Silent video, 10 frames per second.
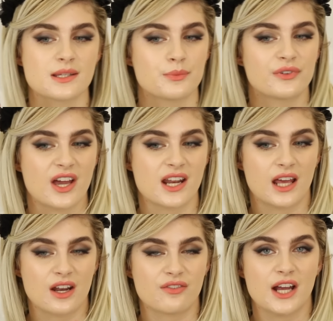doesn't provide
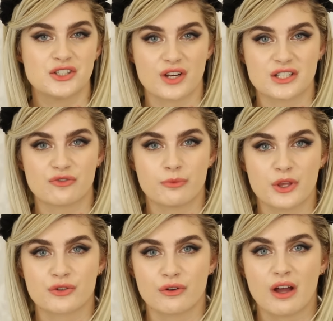enough hydration for
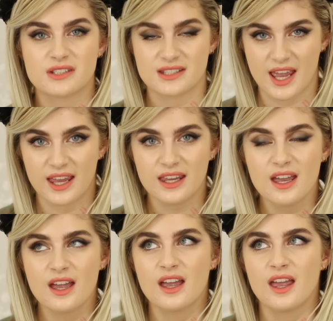me throughout the day.
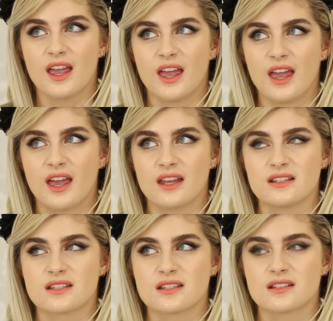
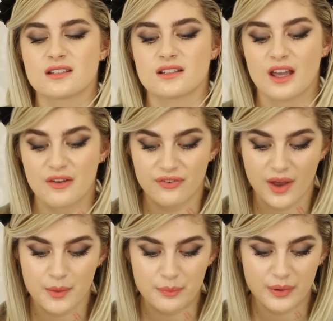And if
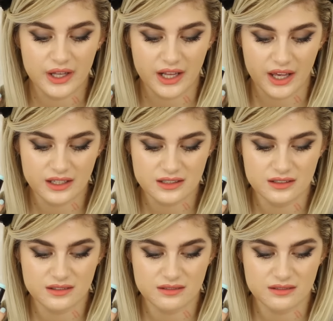I put it